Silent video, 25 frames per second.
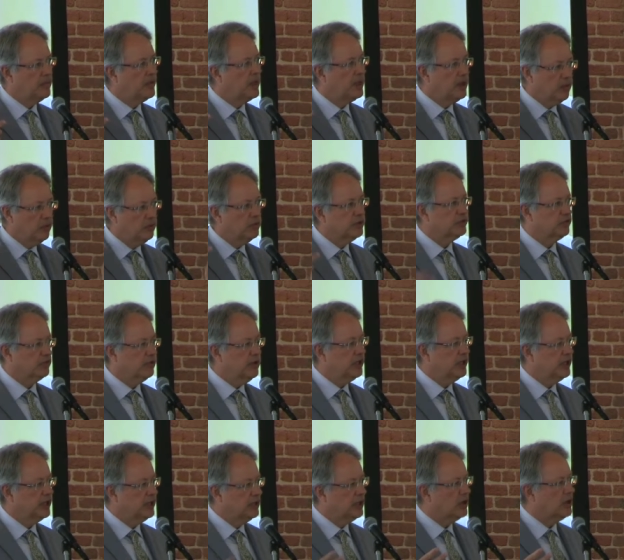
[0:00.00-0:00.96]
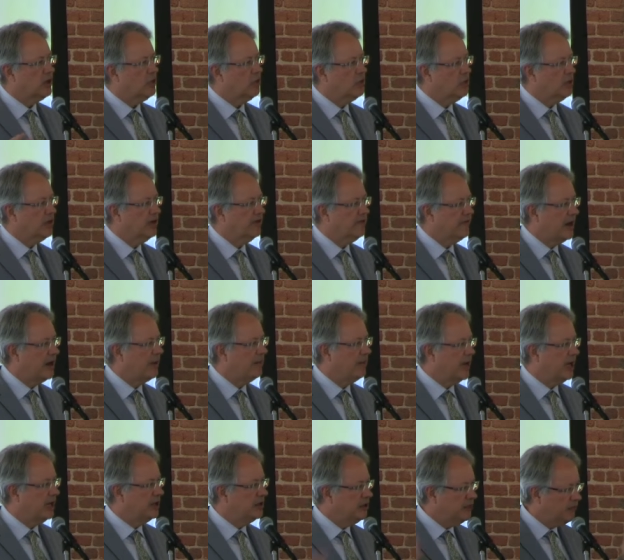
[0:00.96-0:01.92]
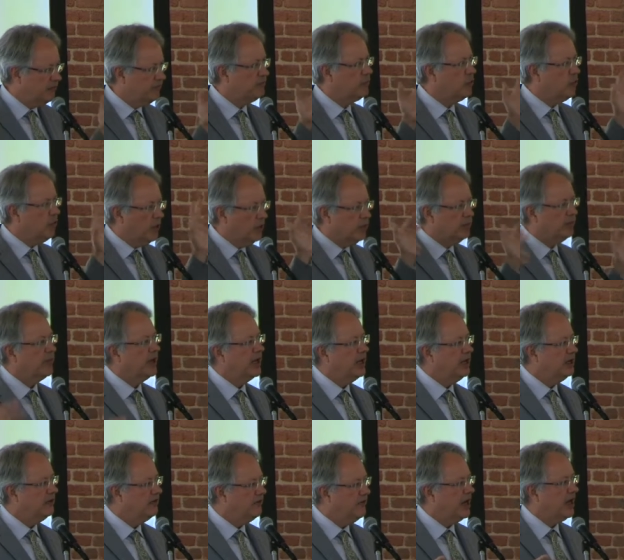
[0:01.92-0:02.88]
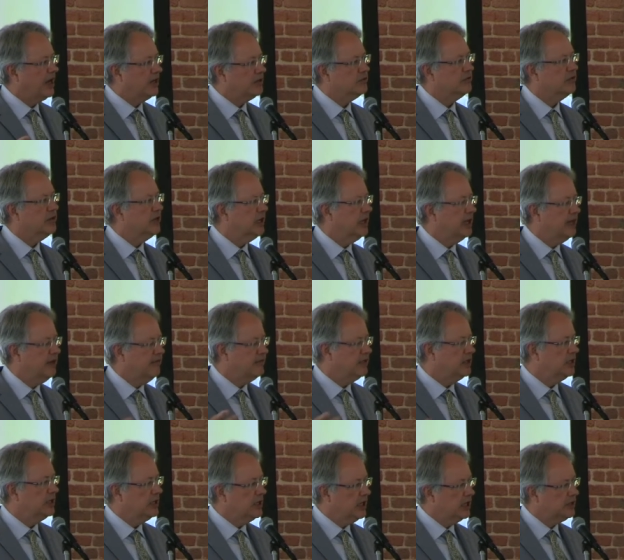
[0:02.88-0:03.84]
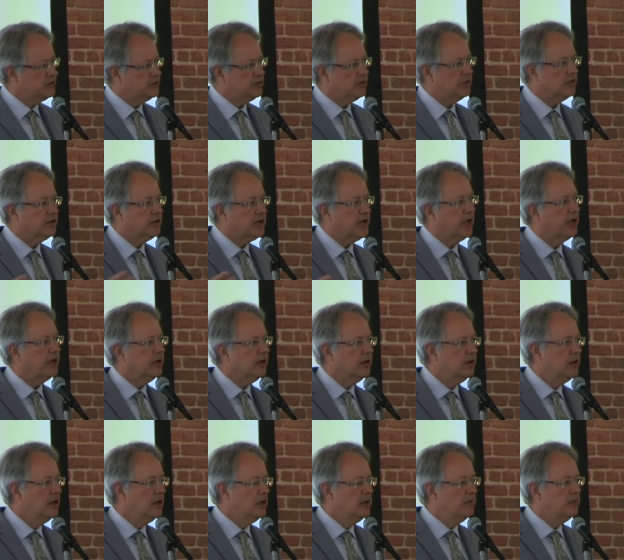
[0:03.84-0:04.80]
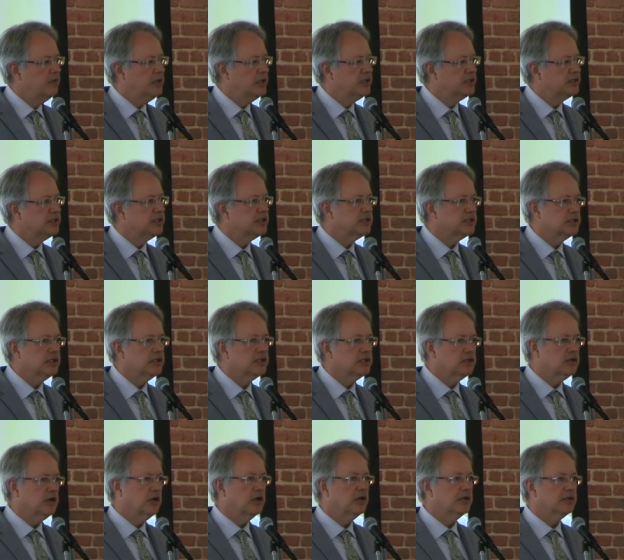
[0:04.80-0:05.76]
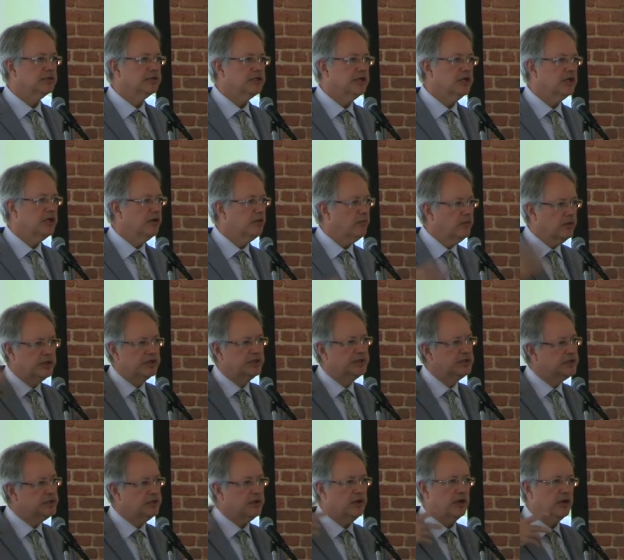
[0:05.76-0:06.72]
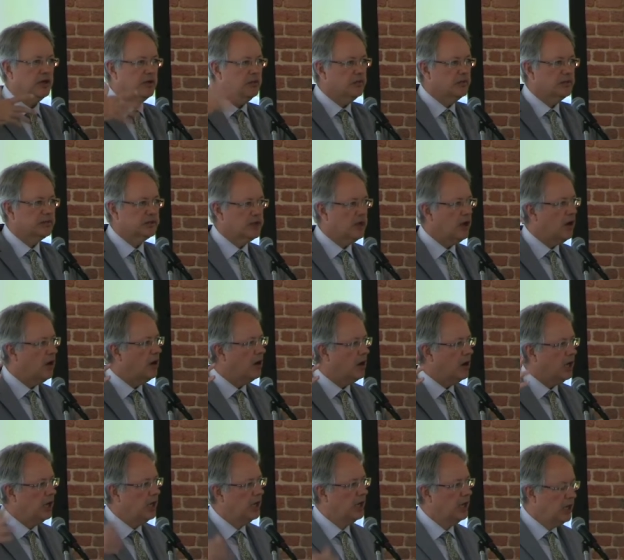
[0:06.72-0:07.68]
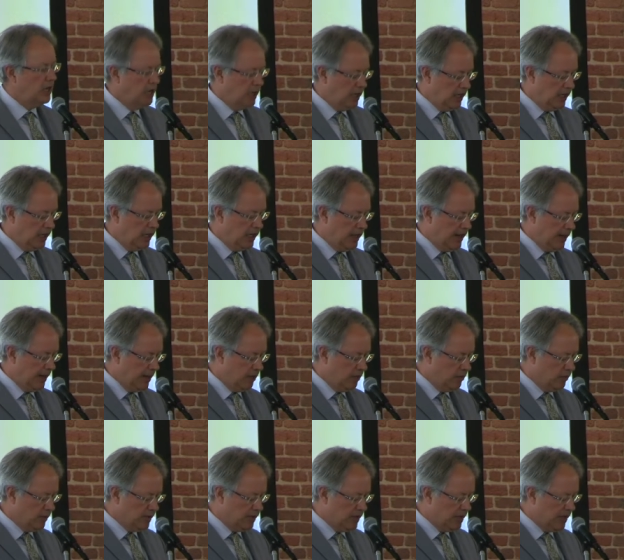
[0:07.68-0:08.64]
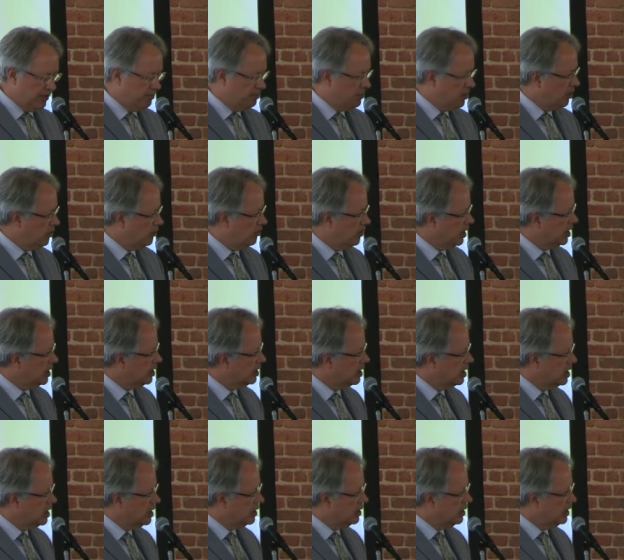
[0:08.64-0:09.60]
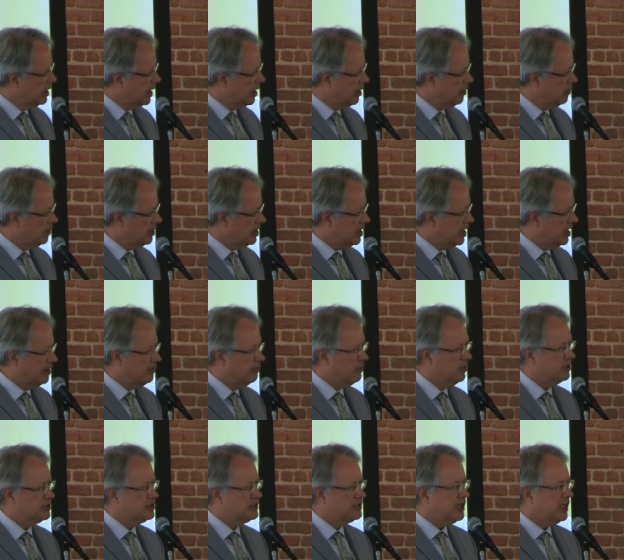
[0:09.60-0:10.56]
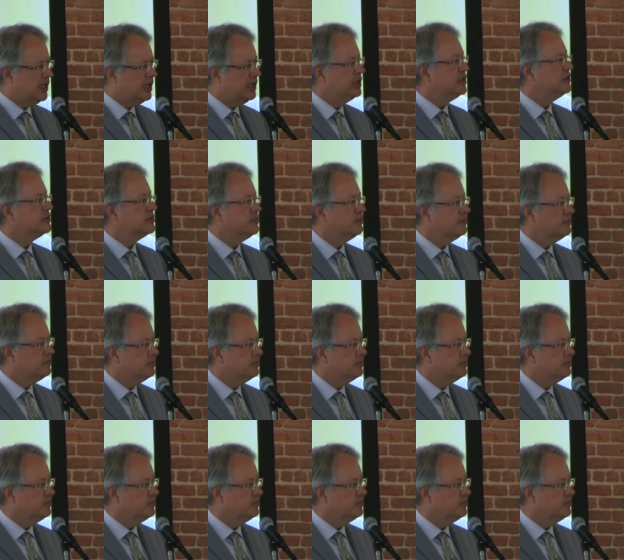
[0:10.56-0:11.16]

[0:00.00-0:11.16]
it was really the core of our quote manufacturing, heavy industrial kind of business in Charleston, and we just thought it was gone. And now we have Boeing, now we have Mercedes